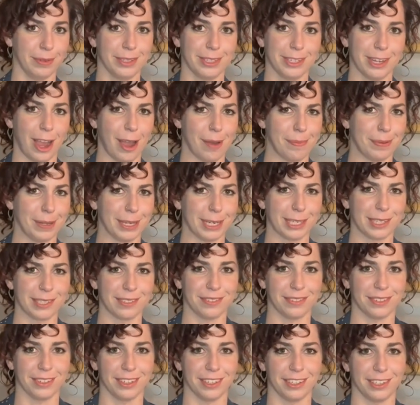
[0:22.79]
topics
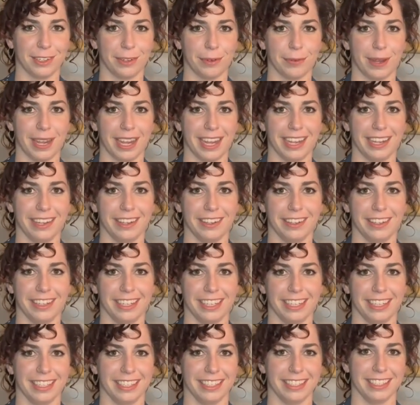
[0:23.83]
for a little while
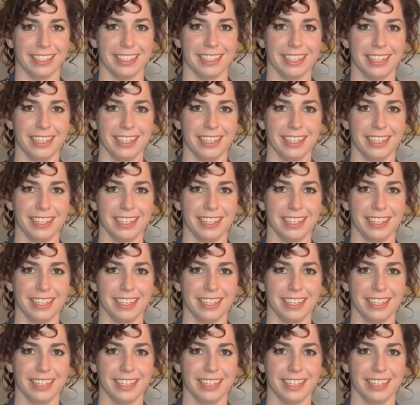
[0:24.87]
and